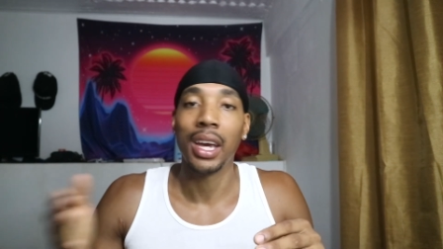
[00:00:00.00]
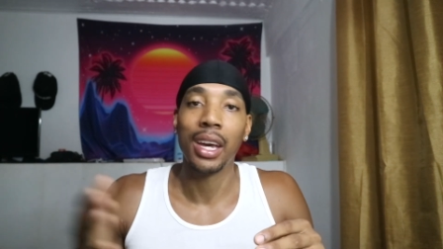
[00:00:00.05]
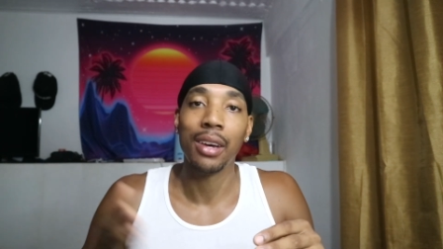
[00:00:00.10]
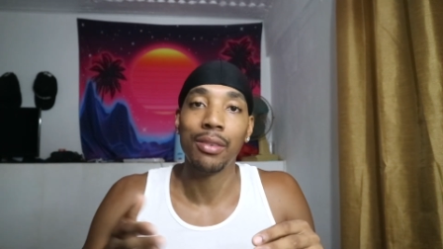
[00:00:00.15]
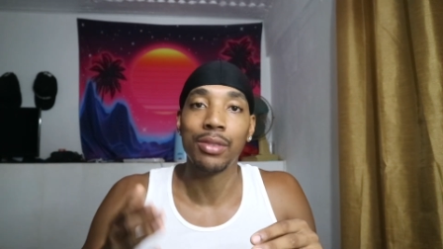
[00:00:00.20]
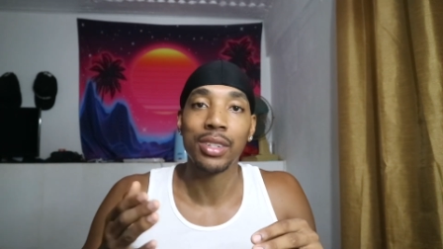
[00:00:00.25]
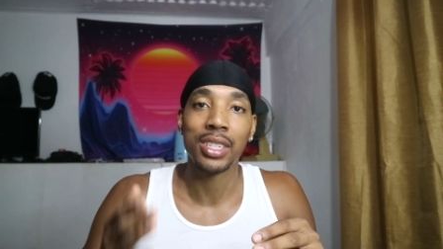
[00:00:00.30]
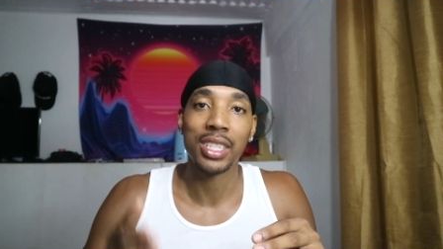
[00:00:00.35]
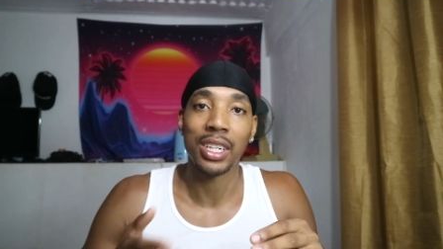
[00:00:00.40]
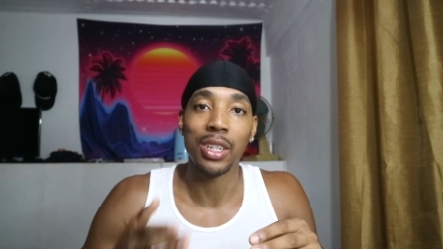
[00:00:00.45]

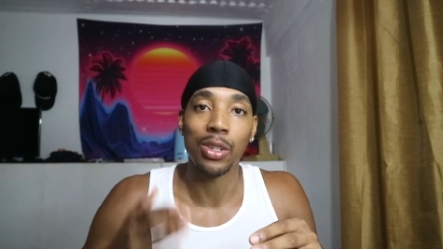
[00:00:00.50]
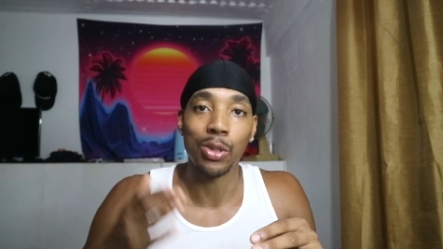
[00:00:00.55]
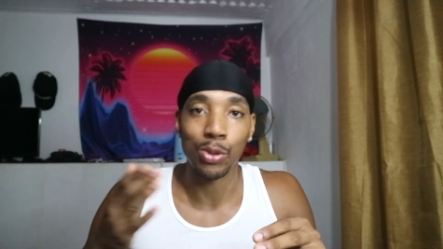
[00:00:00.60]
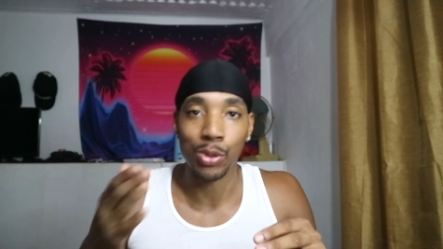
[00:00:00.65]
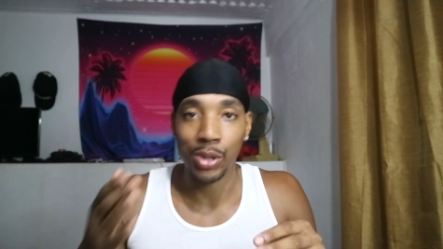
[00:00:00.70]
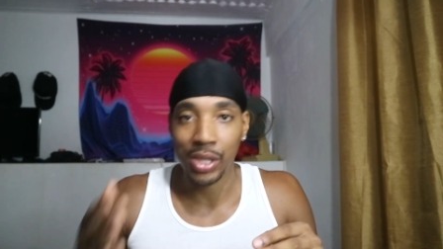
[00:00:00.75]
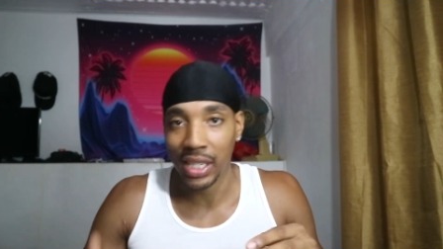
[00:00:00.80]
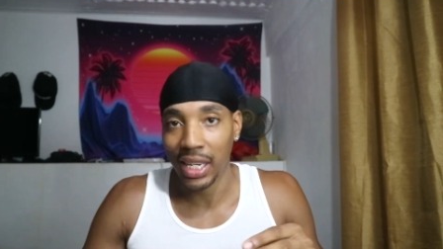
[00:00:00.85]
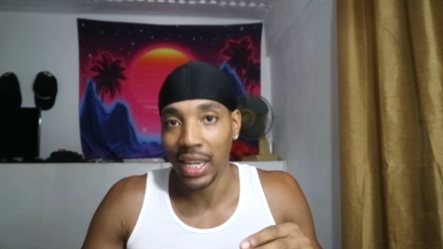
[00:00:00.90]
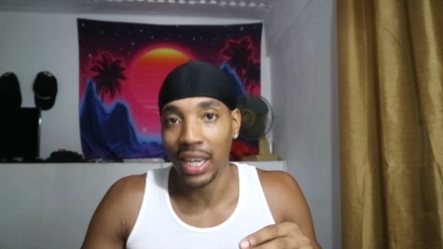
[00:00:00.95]
every
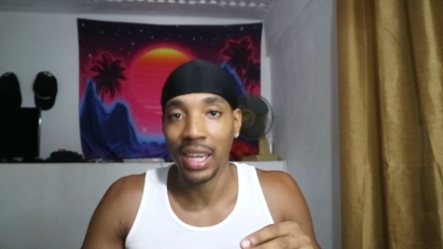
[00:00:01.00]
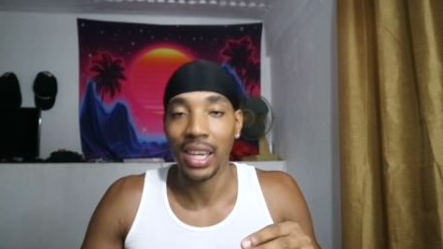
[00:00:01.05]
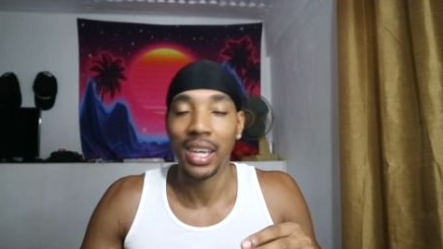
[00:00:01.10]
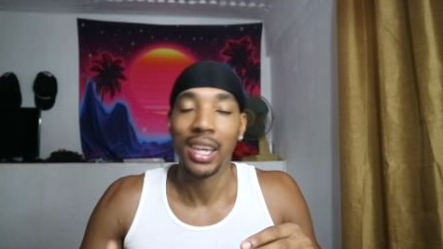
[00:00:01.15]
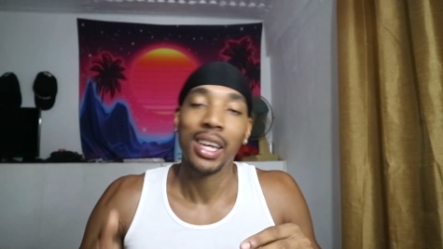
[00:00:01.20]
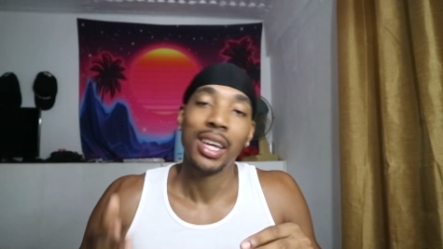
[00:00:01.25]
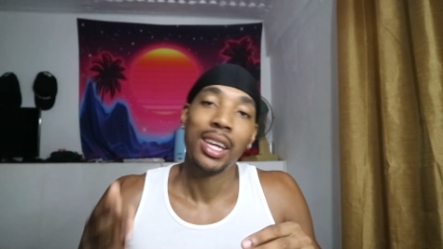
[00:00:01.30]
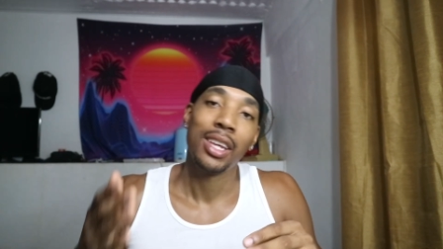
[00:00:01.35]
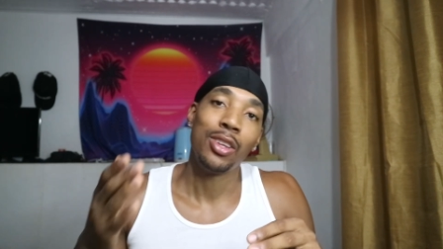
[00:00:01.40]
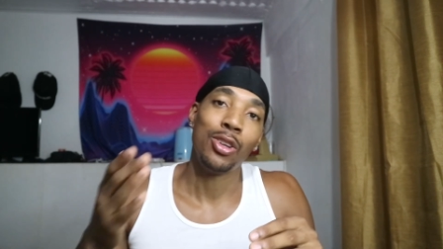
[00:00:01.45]
single set
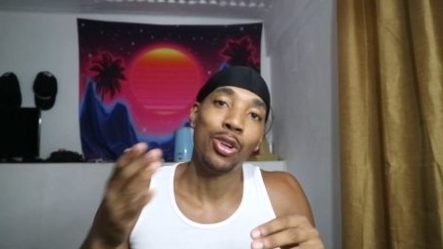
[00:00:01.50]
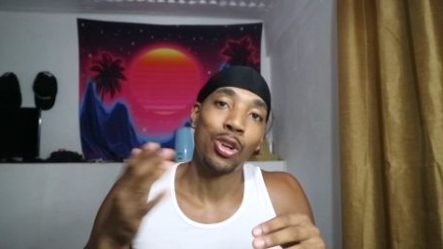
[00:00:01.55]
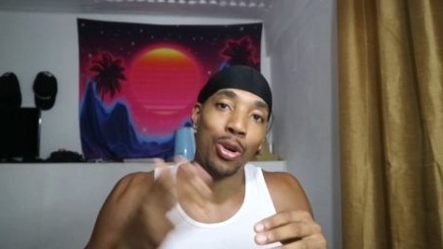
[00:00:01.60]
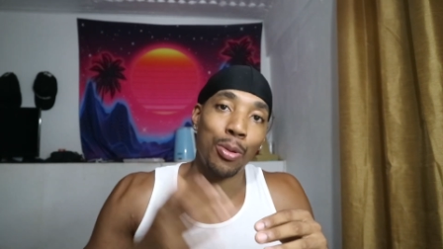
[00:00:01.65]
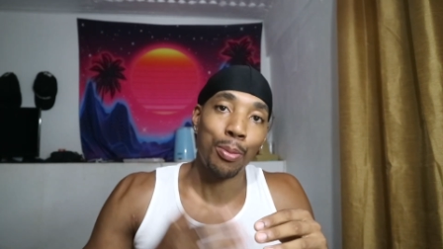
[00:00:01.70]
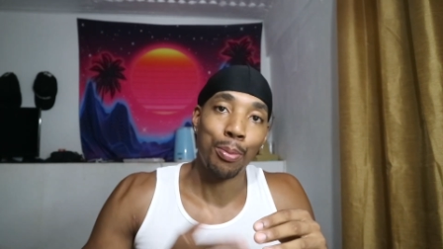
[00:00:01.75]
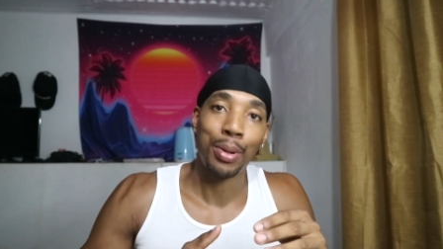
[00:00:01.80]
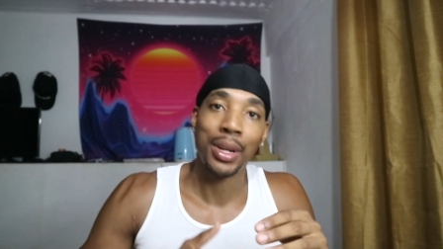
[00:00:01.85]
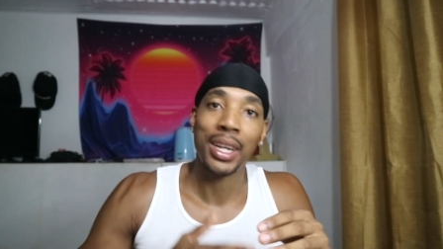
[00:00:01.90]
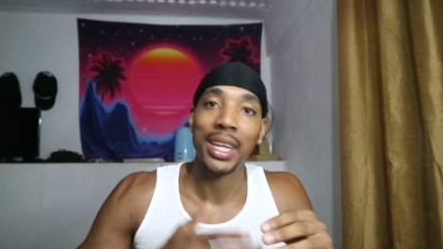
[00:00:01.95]
you're
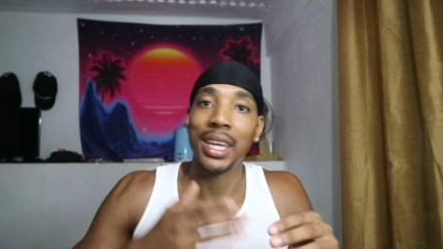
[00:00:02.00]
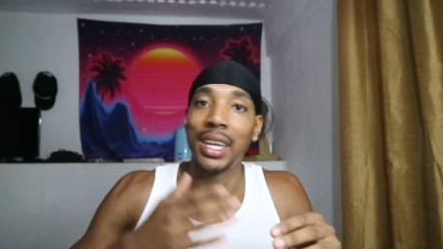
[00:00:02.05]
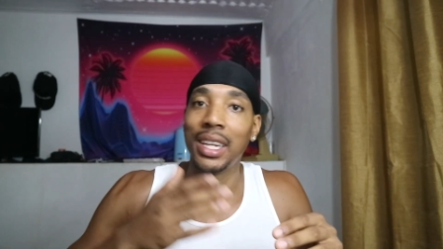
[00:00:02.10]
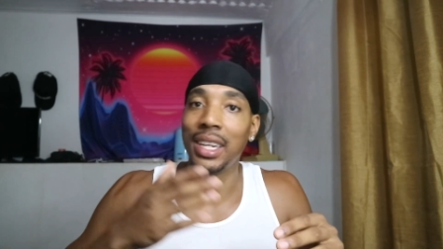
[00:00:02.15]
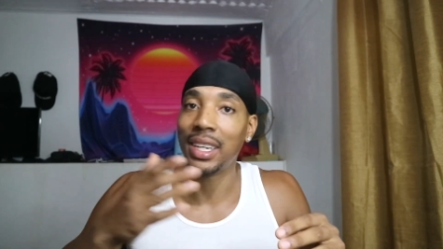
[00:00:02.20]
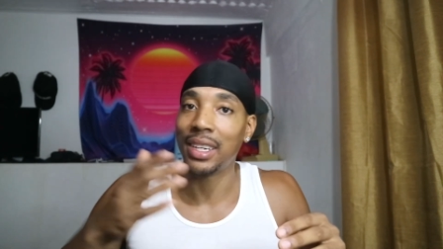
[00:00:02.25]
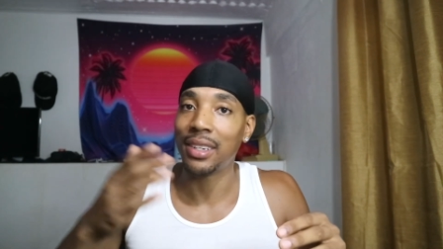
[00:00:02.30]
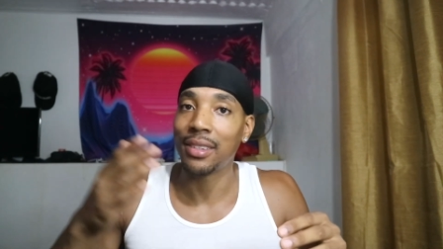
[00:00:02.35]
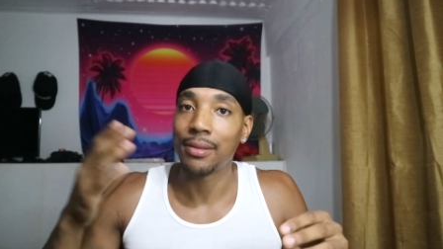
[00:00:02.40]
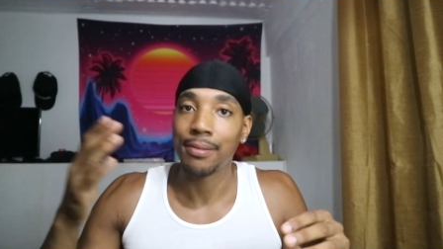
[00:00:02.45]

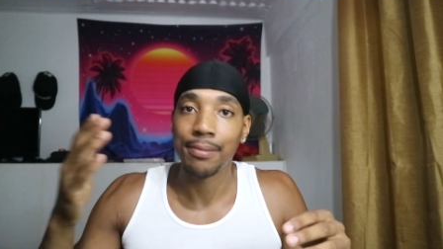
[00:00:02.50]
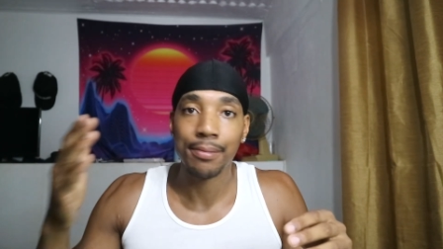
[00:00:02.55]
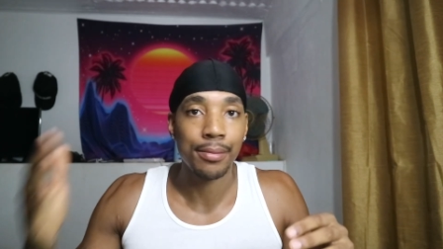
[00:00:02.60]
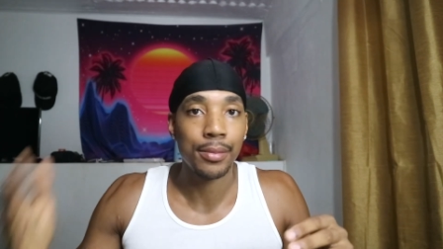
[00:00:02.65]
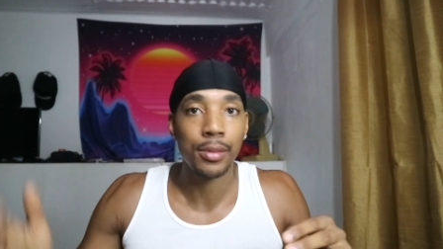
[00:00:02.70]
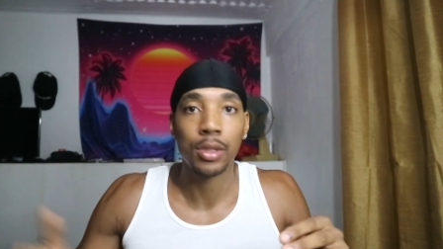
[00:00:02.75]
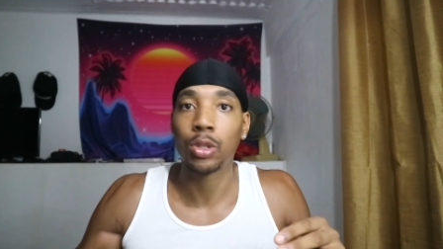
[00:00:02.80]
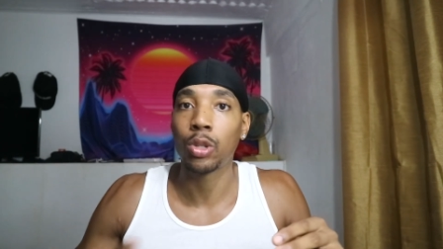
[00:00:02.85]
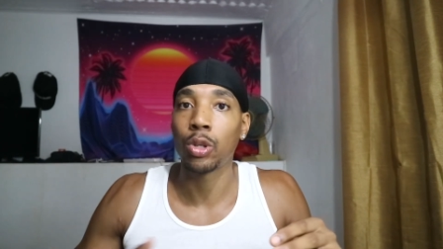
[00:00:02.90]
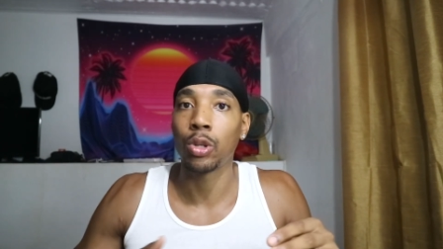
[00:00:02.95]
completing it
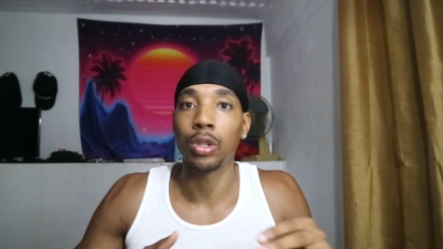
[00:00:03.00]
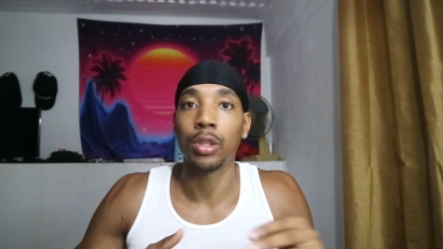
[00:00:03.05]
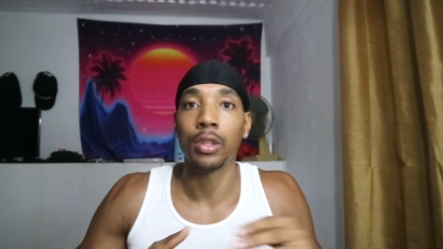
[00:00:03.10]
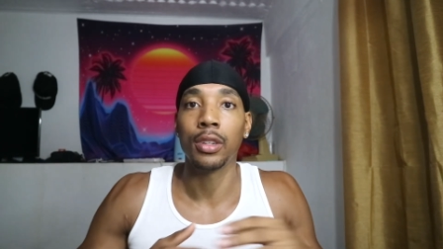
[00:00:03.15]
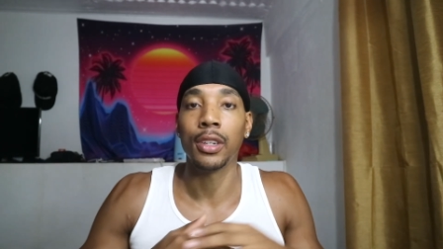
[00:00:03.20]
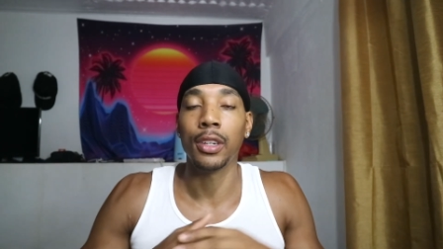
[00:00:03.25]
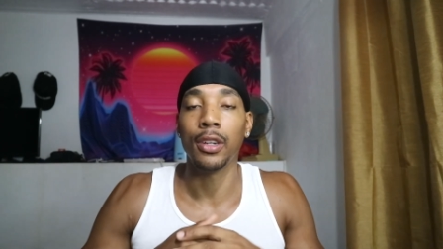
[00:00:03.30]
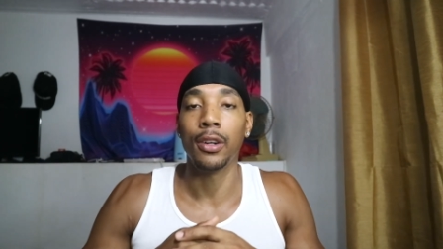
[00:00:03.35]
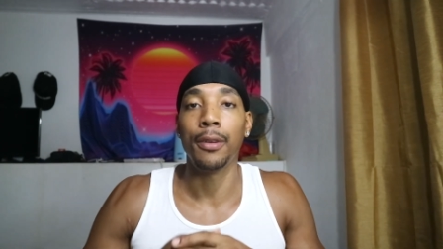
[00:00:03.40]
to, you